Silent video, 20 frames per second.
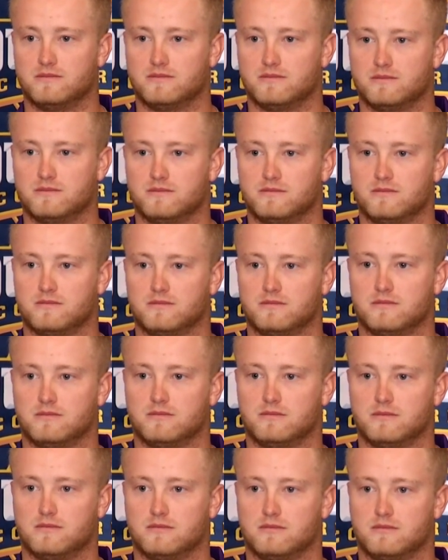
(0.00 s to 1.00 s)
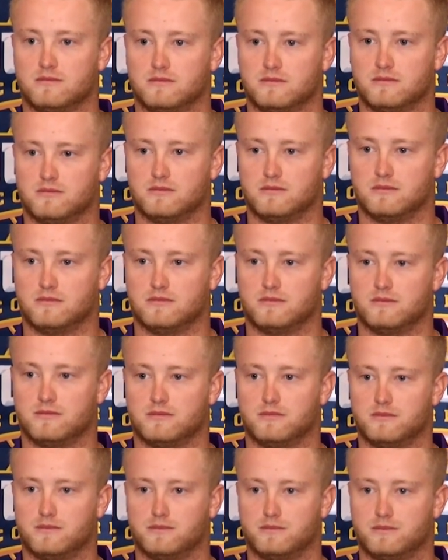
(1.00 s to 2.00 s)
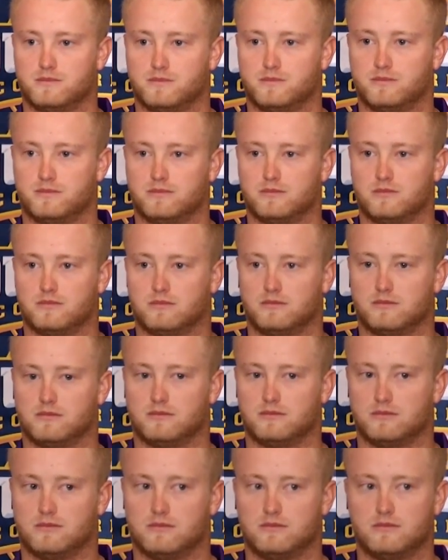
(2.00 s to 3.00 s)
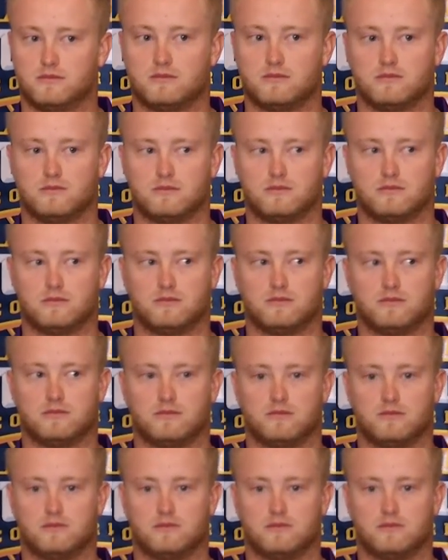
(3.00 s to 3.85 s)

Nobody speaks.